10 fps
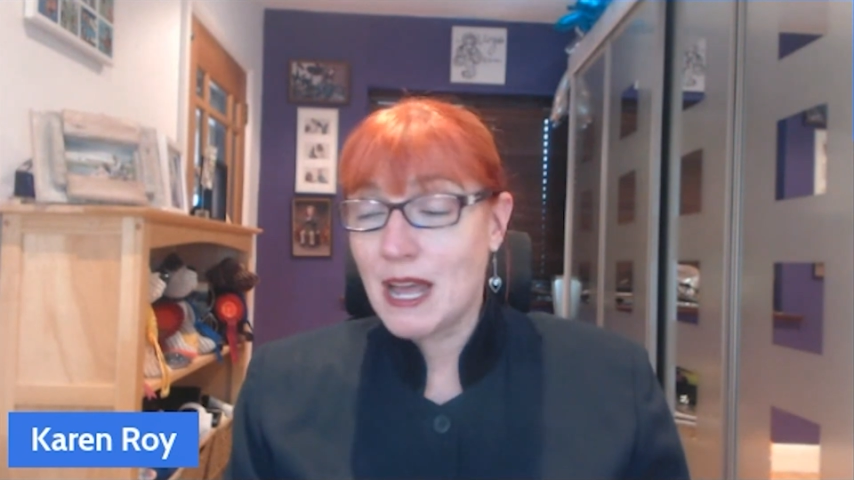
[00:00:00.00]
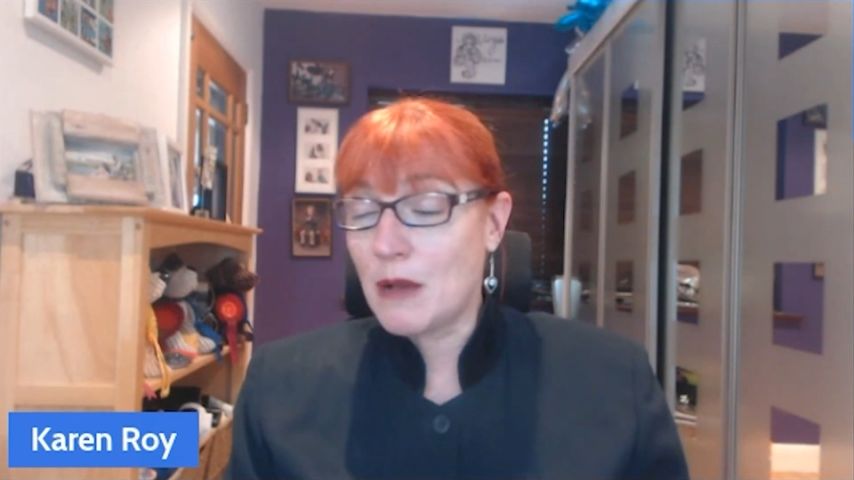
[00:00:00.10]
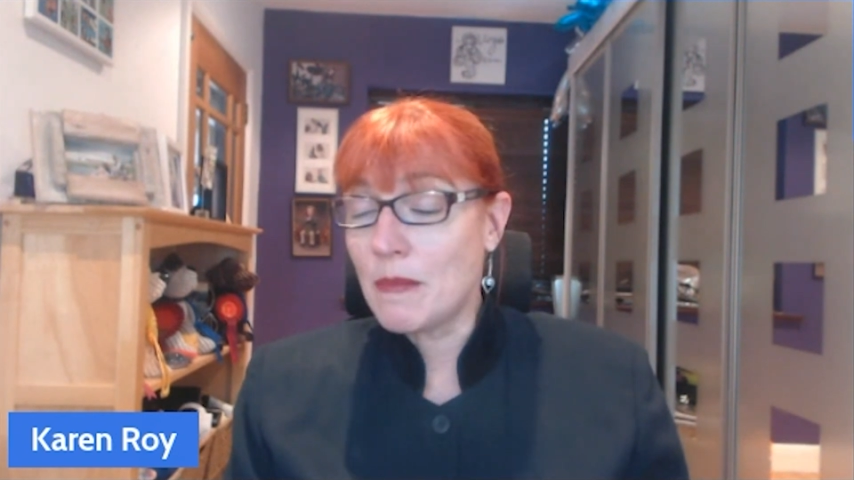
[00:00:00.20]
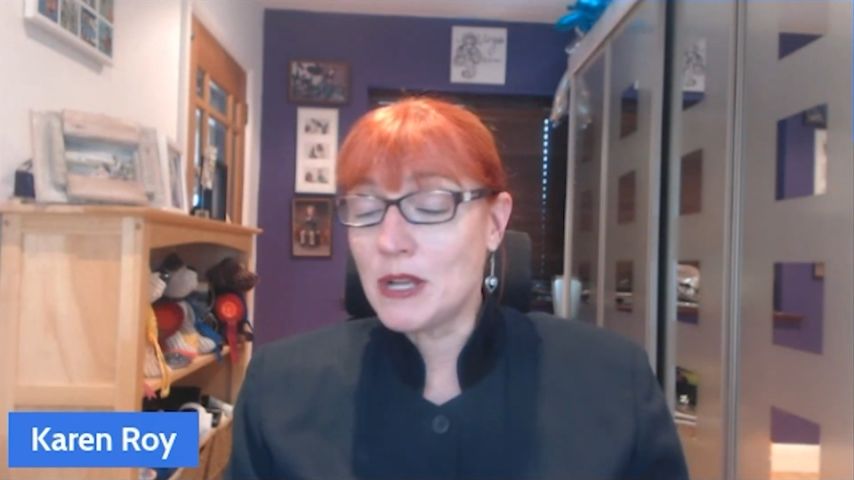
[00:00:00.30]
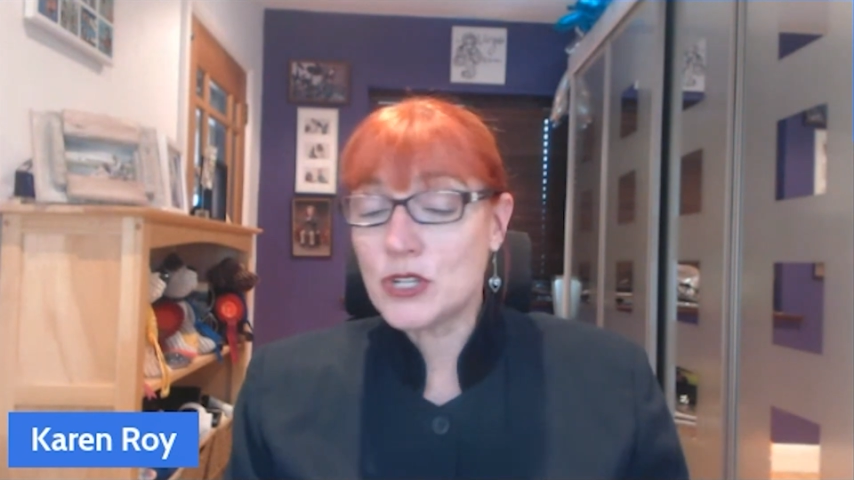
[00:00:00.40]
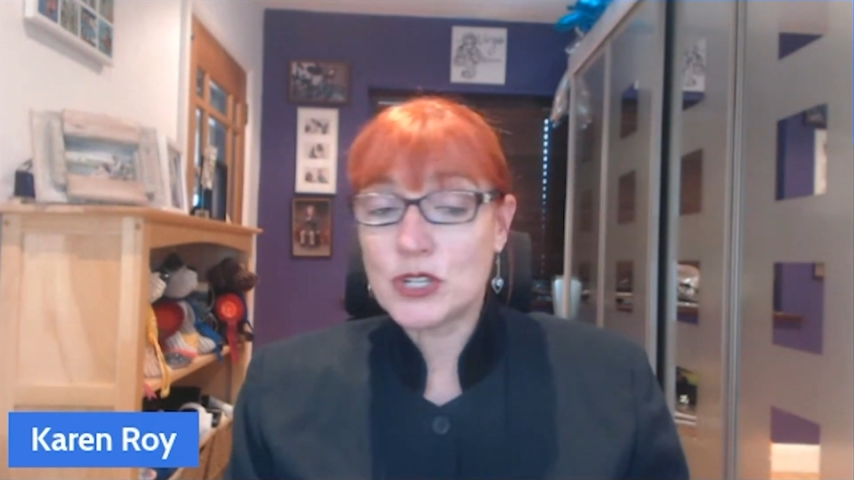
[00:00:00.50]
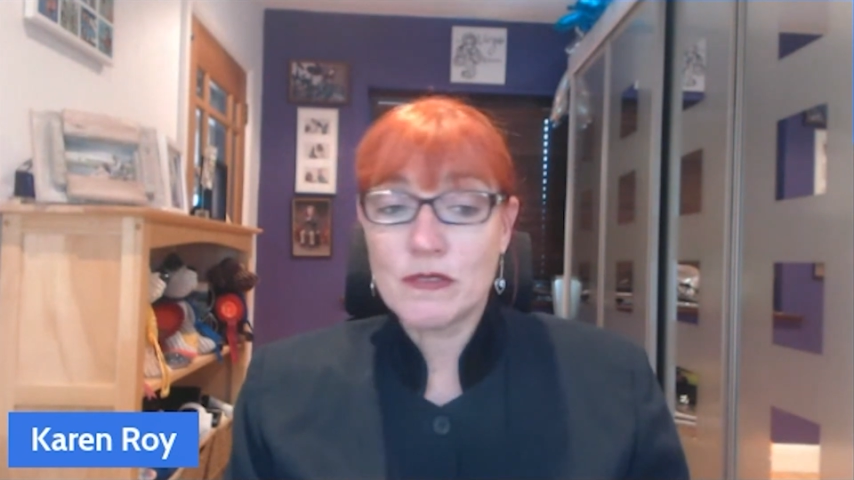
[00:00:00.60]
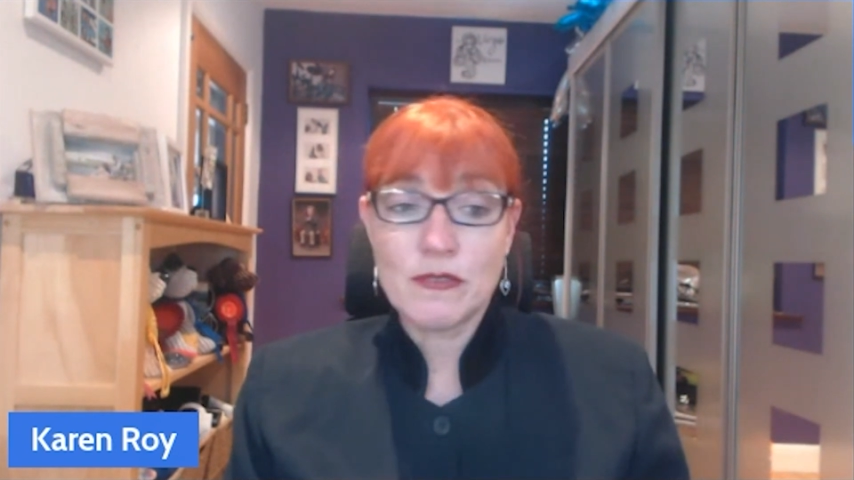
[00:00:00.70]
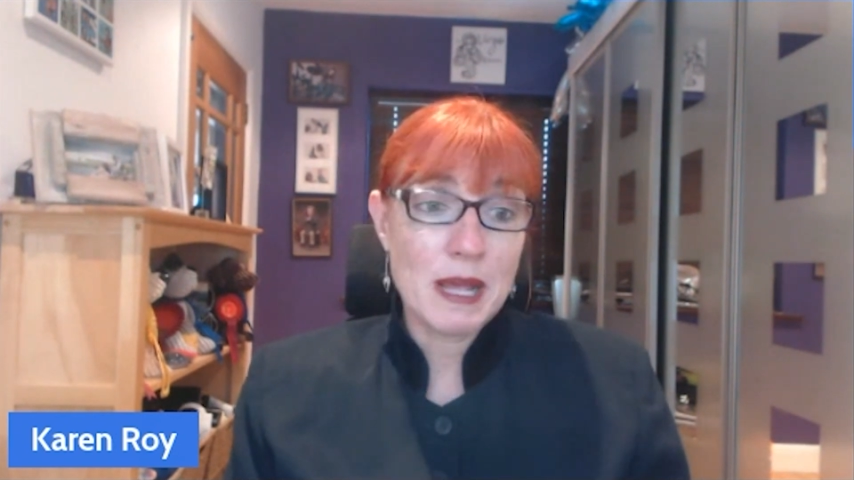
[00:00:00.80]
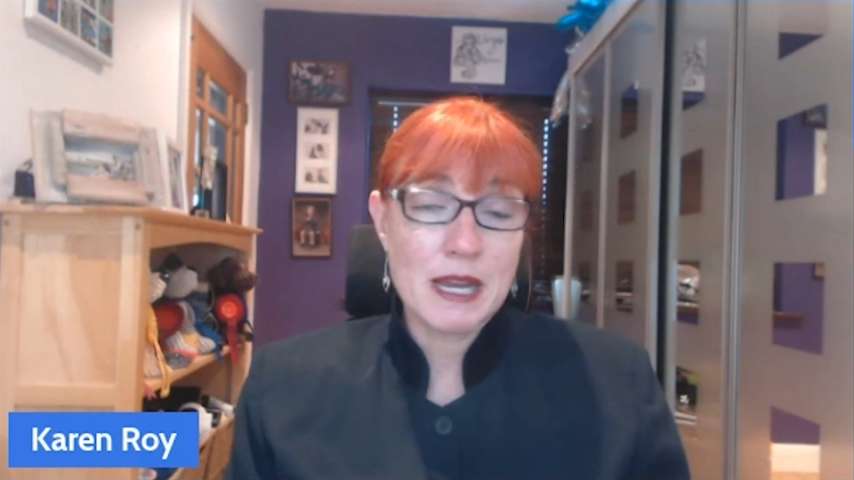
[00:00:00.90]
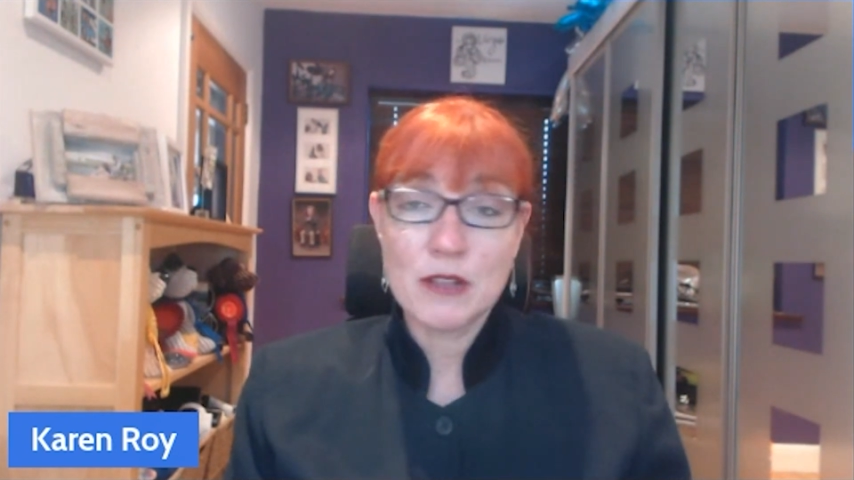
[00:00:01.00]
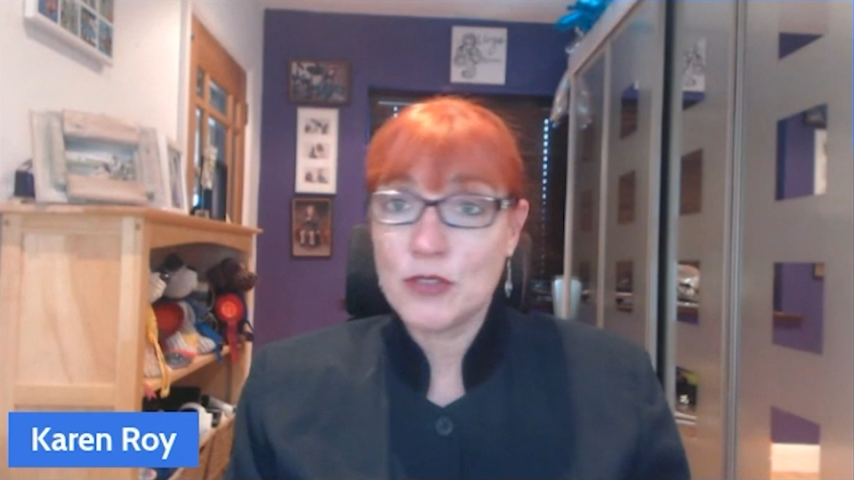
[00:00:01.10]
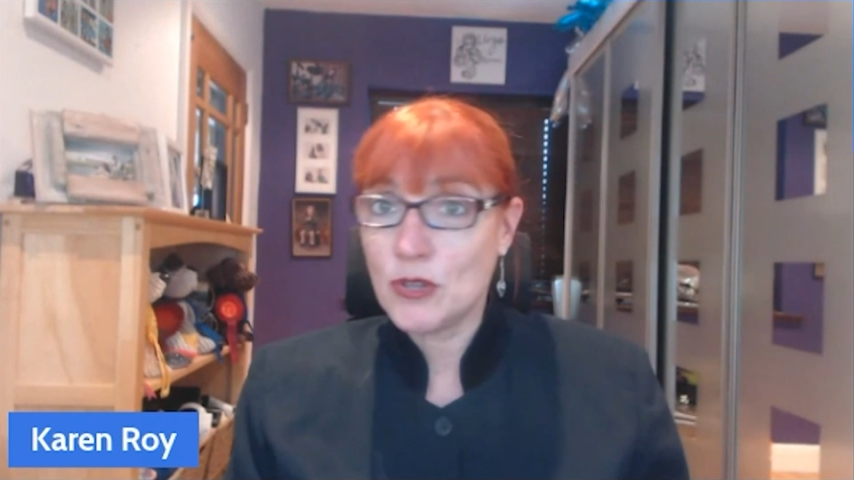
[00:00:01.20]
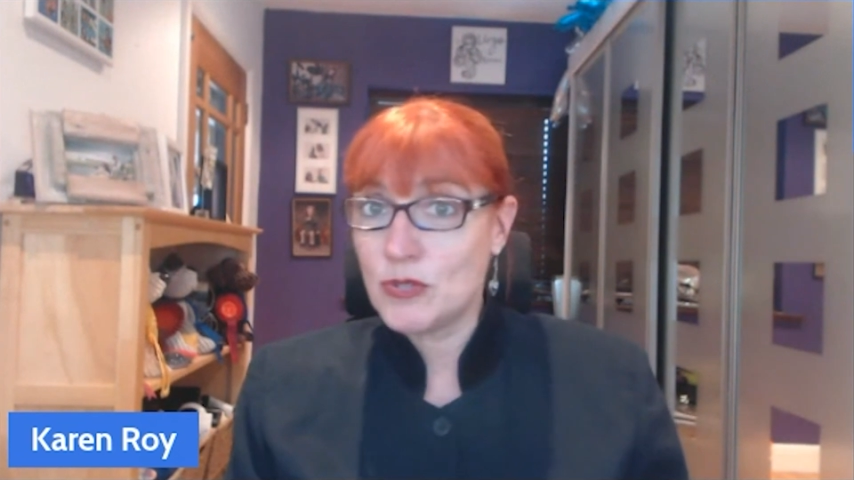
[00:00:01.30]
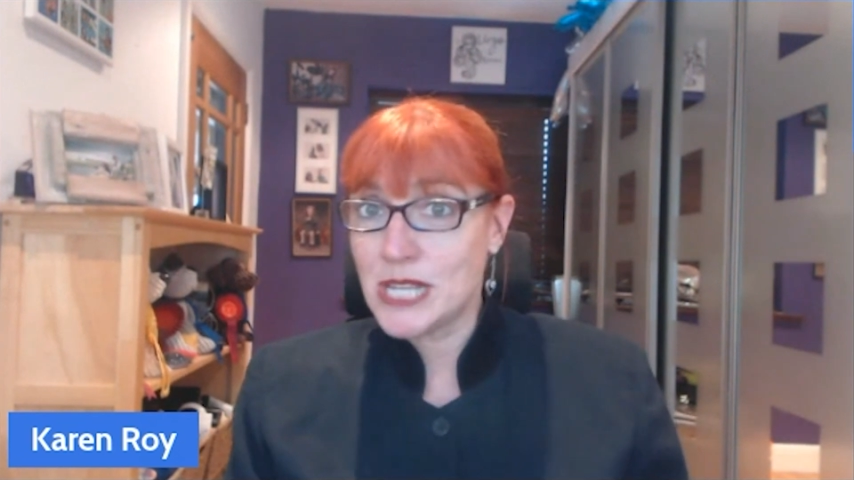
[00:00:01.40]
how much of an
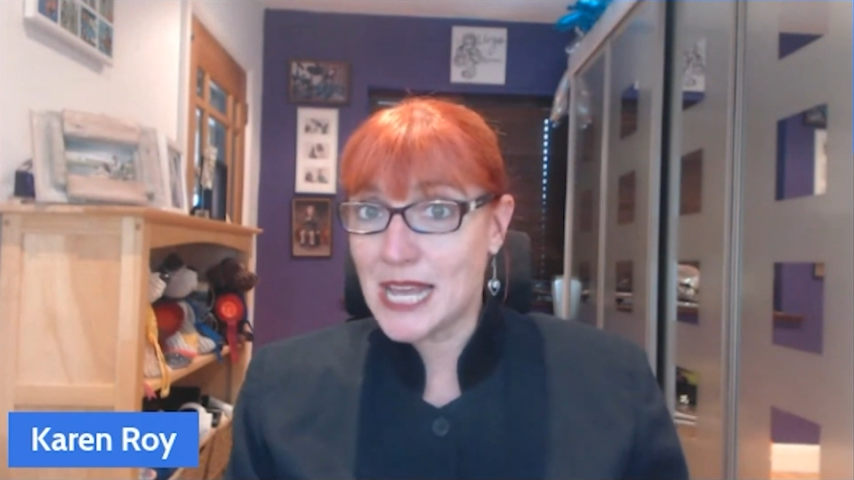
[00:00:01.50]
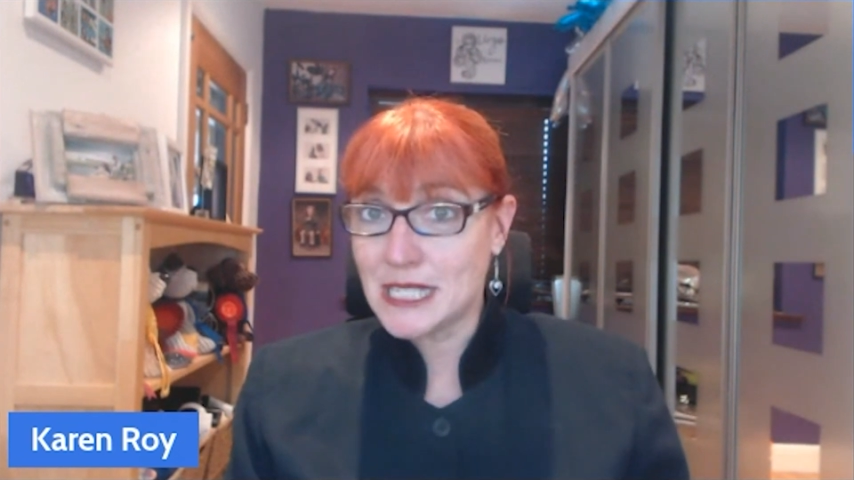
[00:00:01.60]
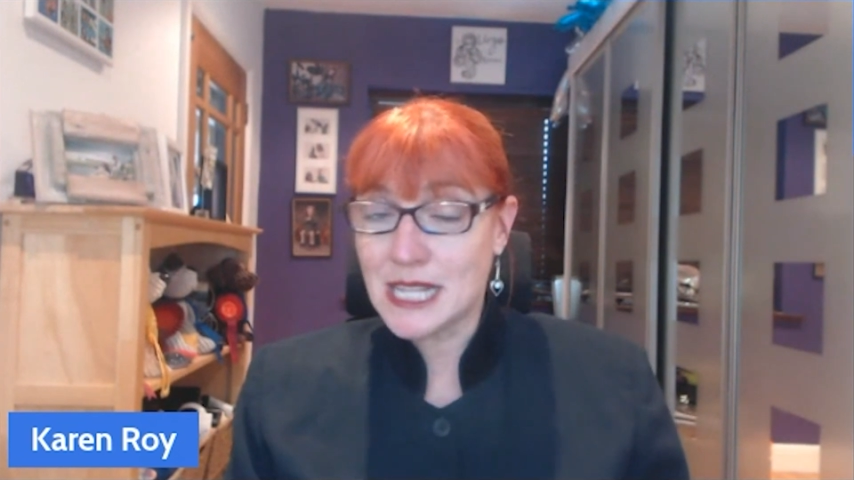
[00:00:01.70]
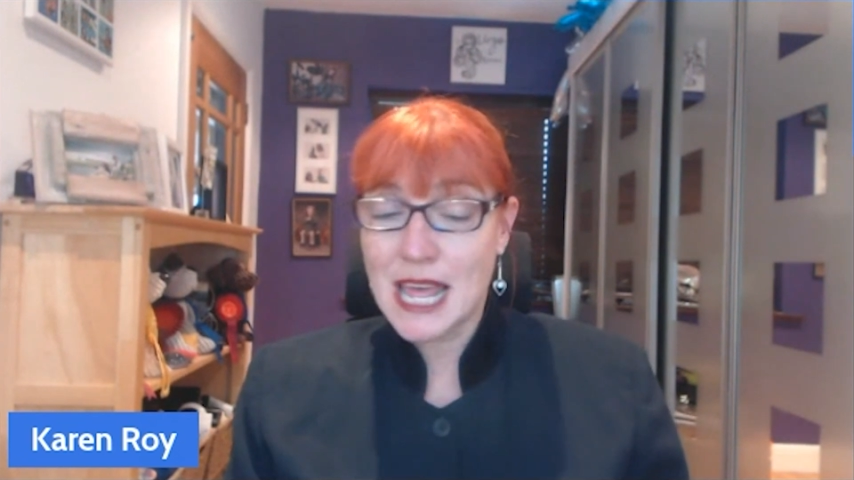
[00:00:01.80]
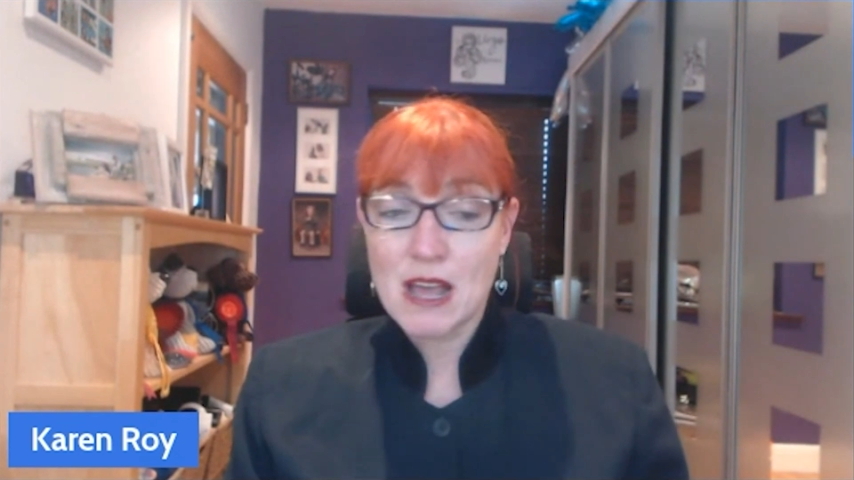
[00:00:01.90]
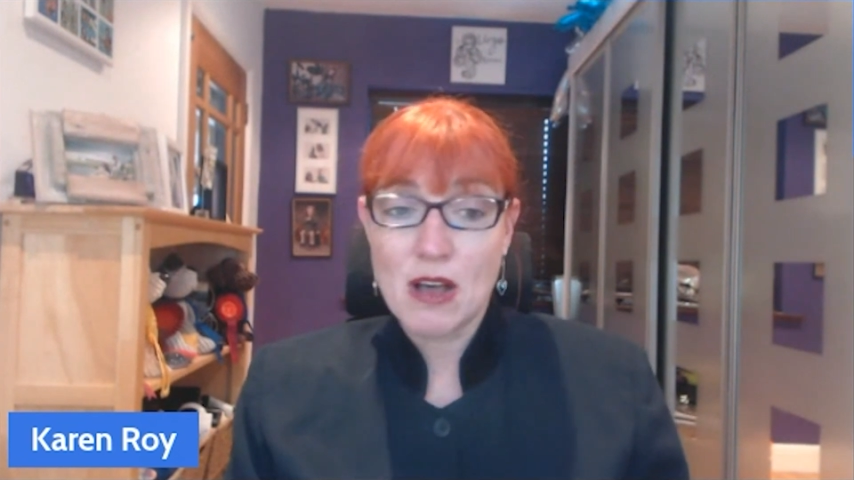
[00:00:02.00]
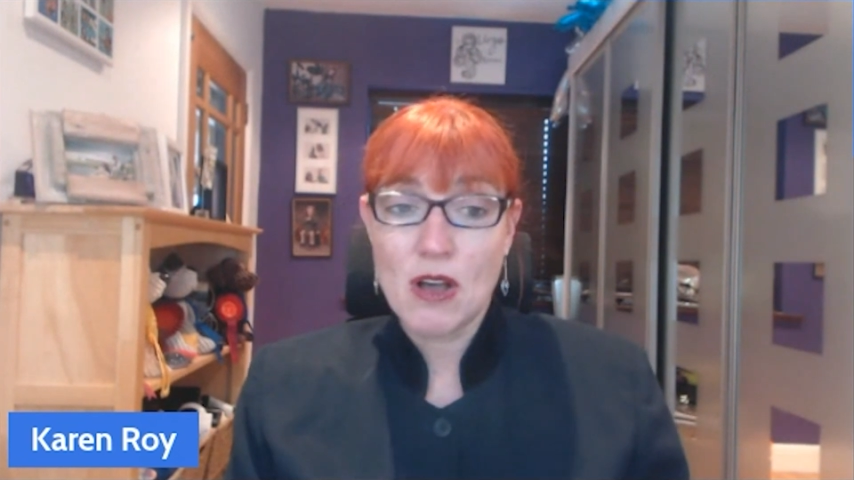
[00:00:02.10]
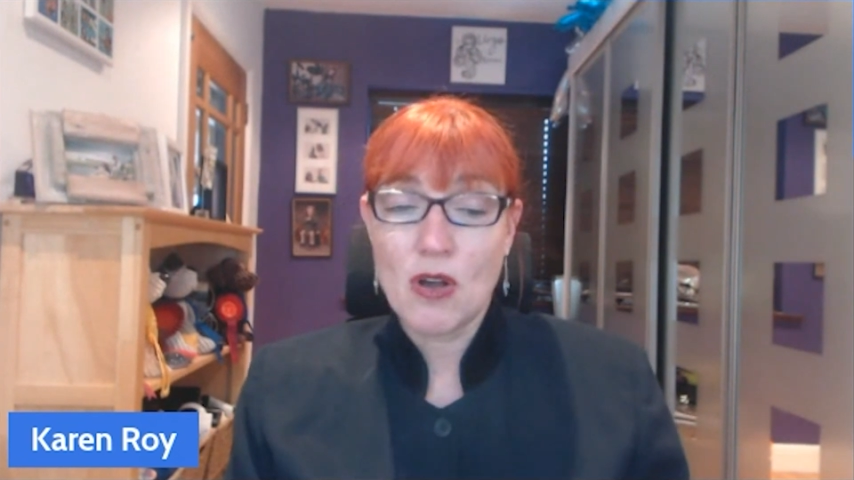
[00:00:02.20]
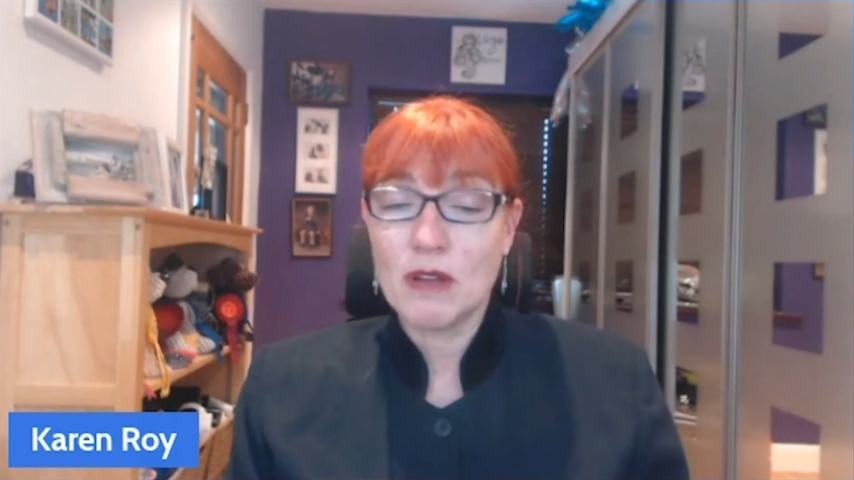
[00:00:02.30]
enthusiast they are